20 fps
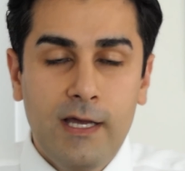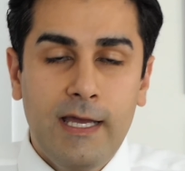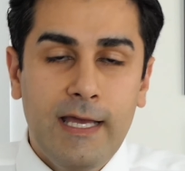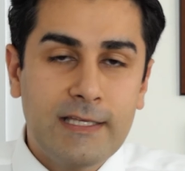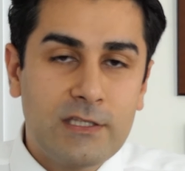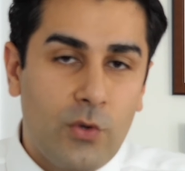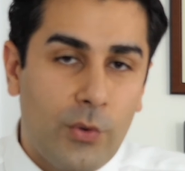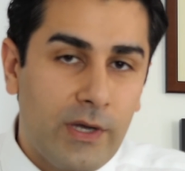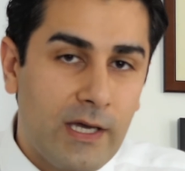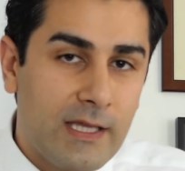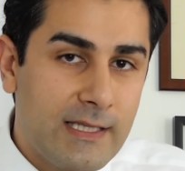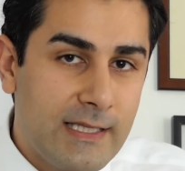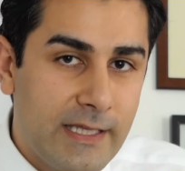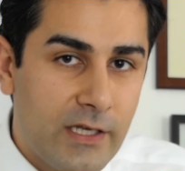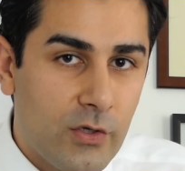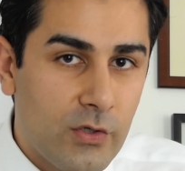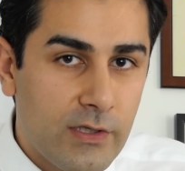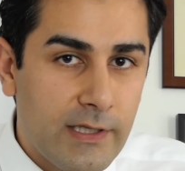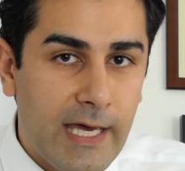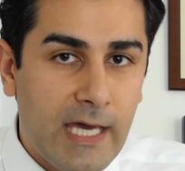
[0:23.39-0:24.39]
It's going a
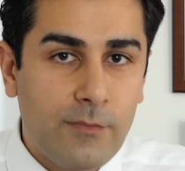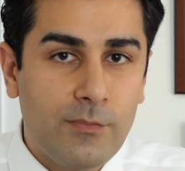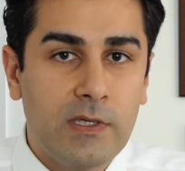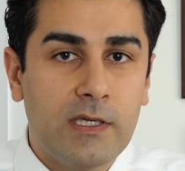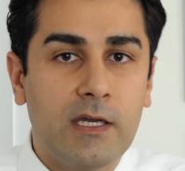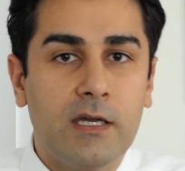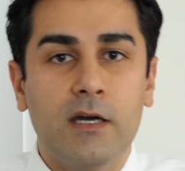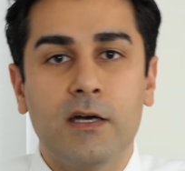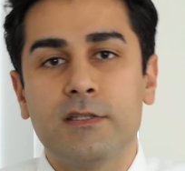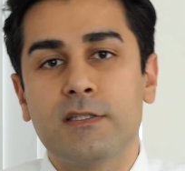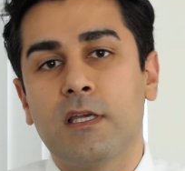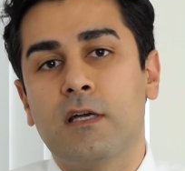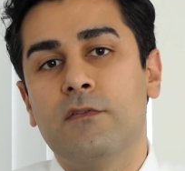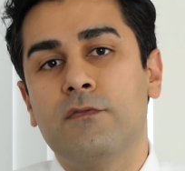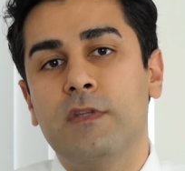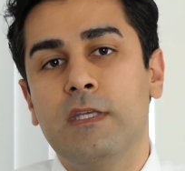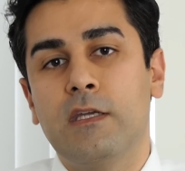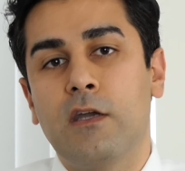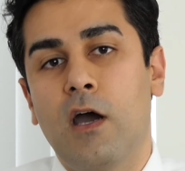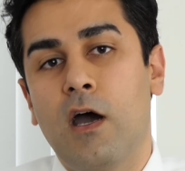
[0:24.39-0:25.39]
little late because
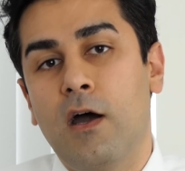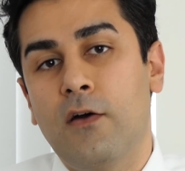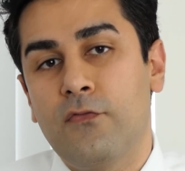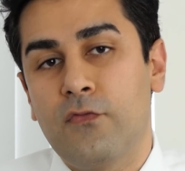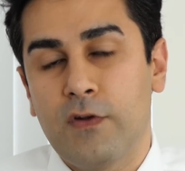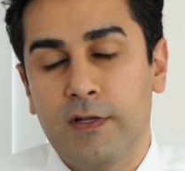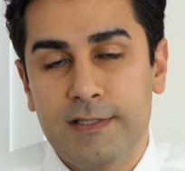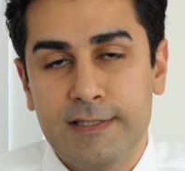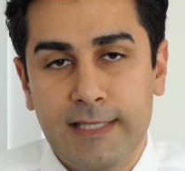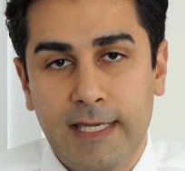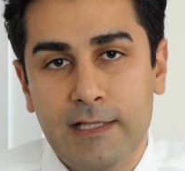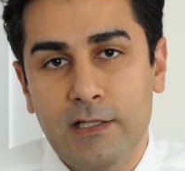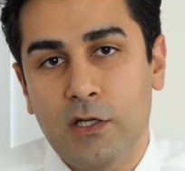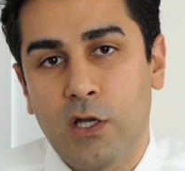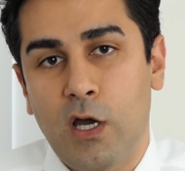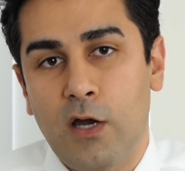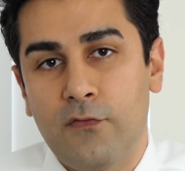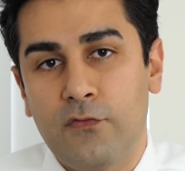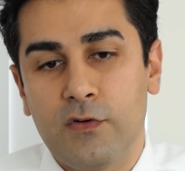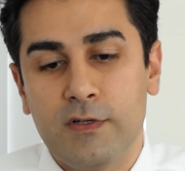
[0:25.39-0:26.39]
of the conference, the AILA
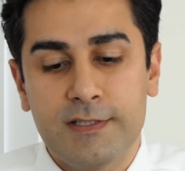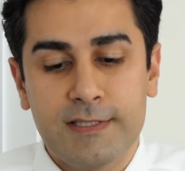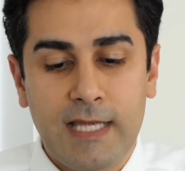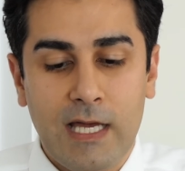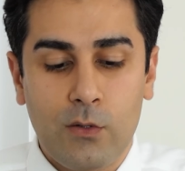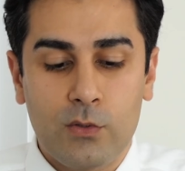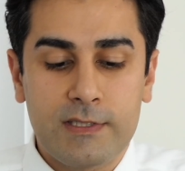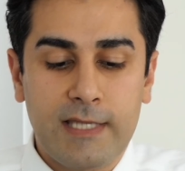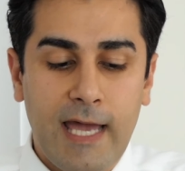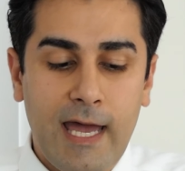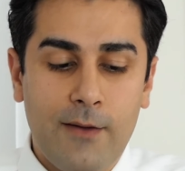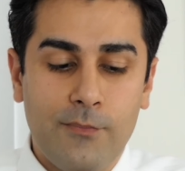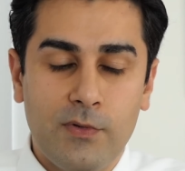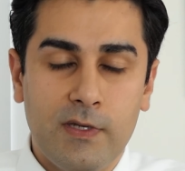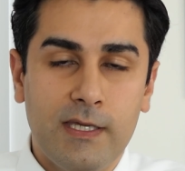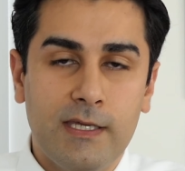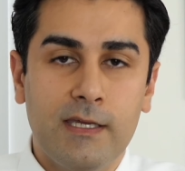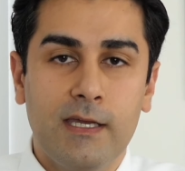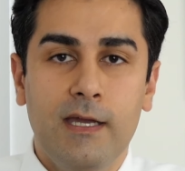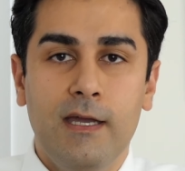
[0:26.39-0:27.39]
conference that was
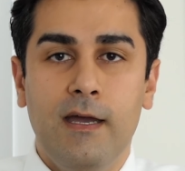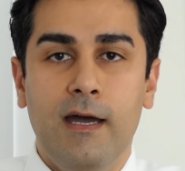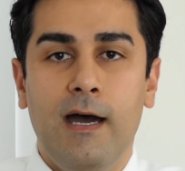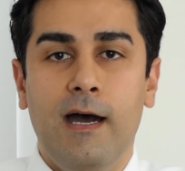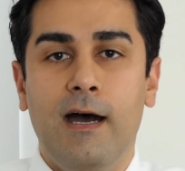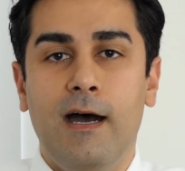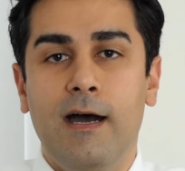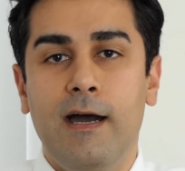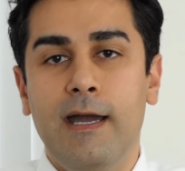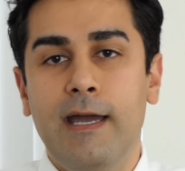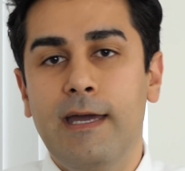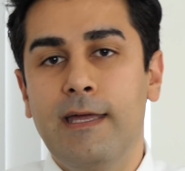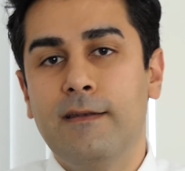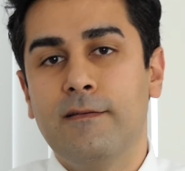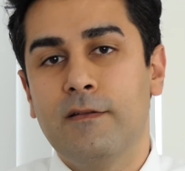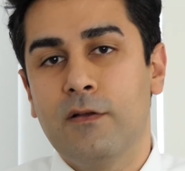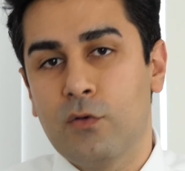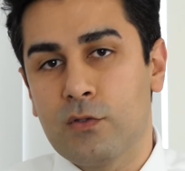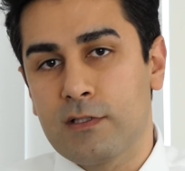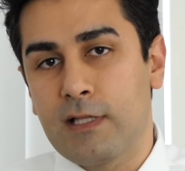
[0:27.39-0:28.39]
happening, uh,
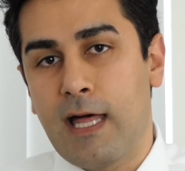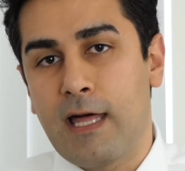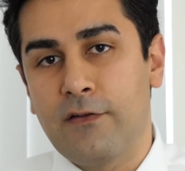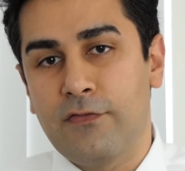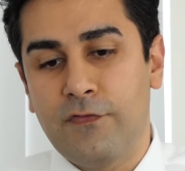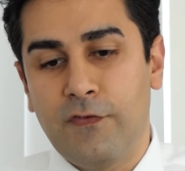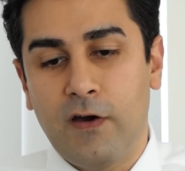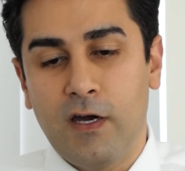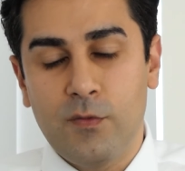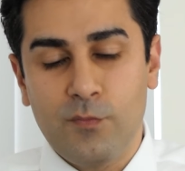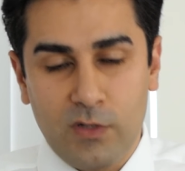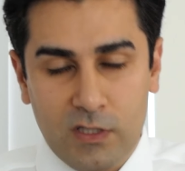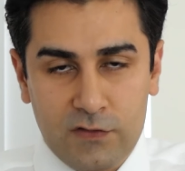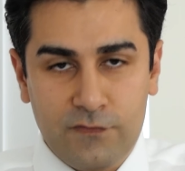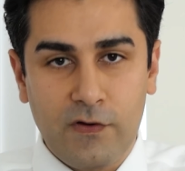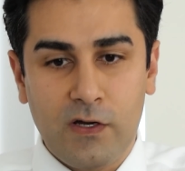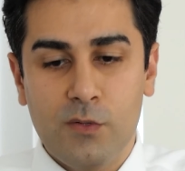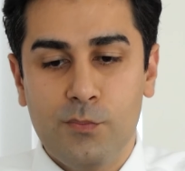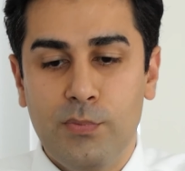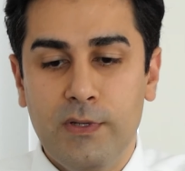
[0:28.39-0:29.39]
and it was a lot of fun, but it's
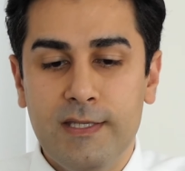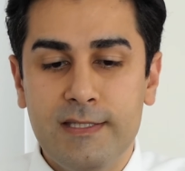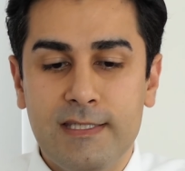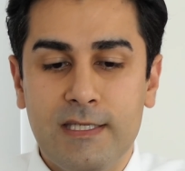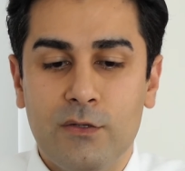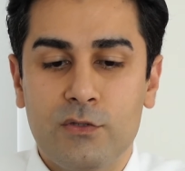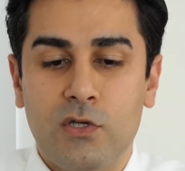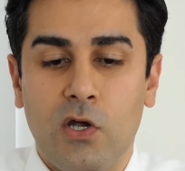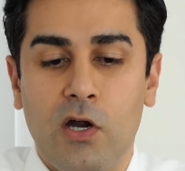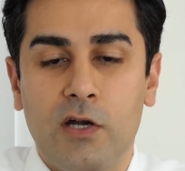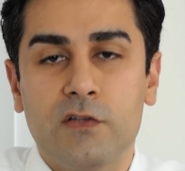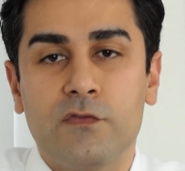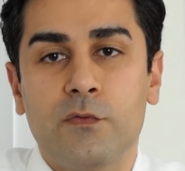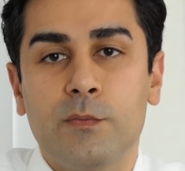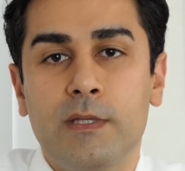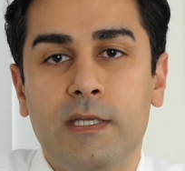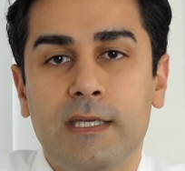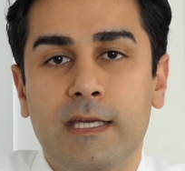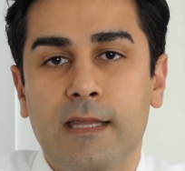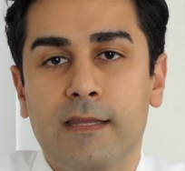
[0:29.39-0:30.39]
very busy. It was hard for
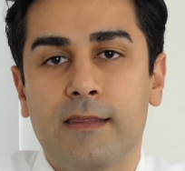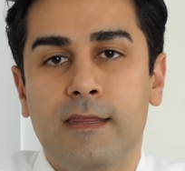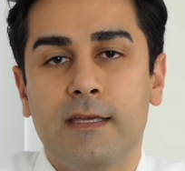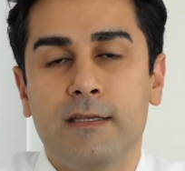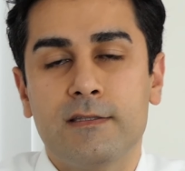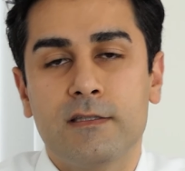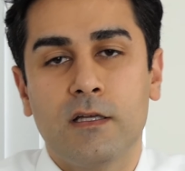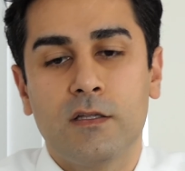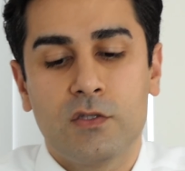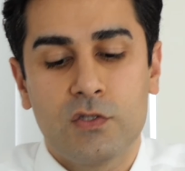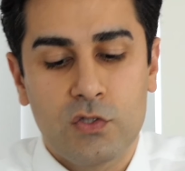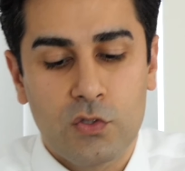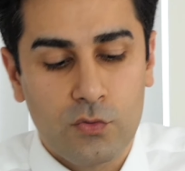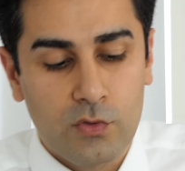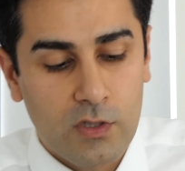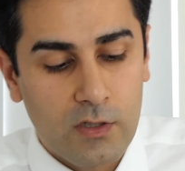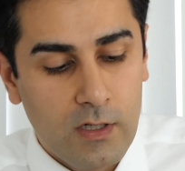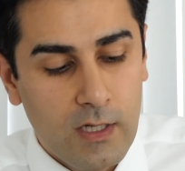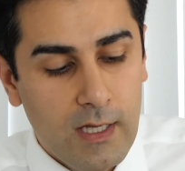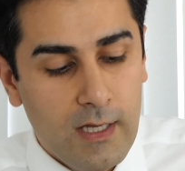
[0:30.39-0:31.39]
me to get things done
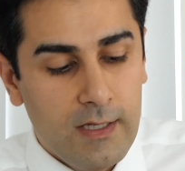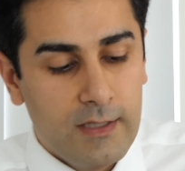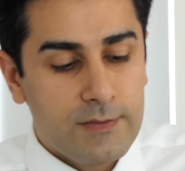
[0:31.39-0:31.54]
sooner.